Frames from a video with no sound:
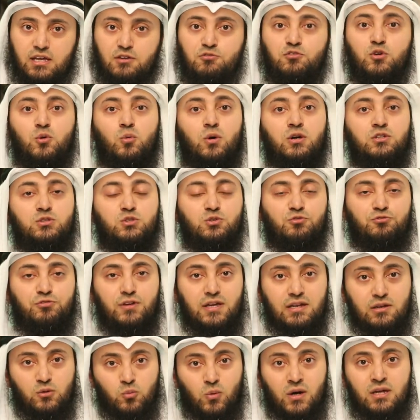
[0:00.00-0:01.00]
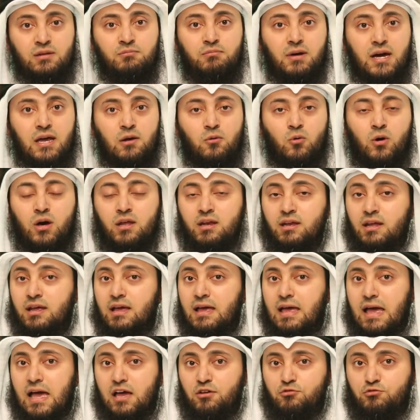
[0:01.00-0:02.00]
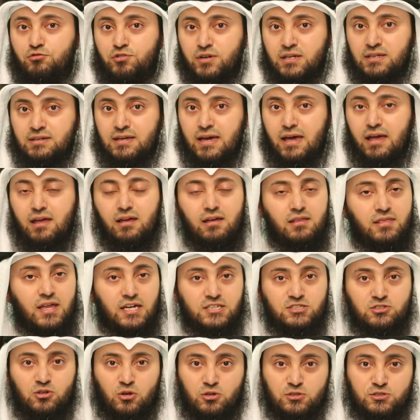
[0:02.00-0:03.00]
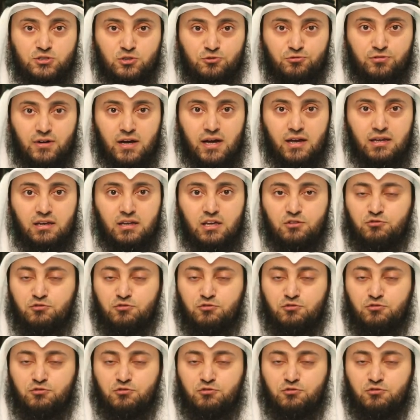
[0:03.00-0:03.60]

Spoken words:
If you want to feed one by one every day, that's also fine.